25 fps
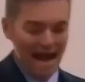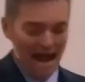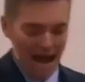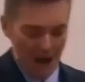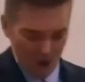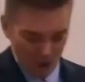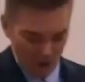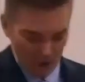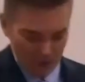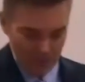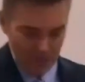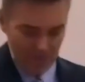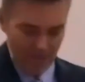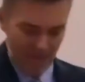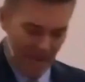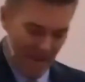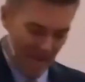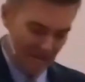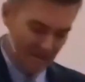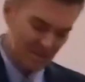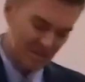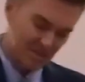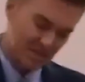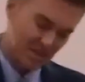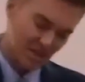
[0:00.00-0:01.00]
out,
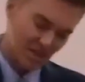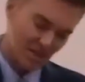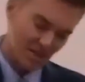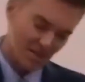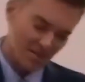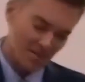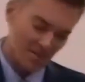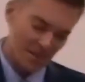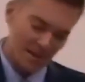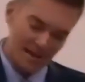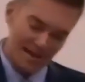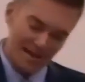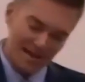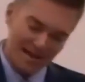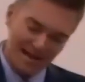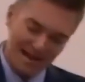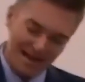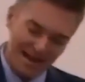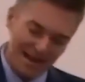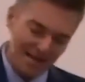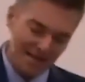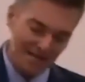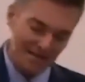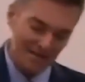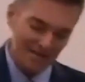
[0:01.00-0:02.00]
and some
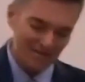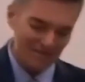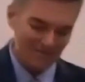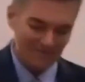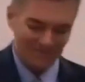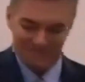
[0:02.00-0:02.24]
kind of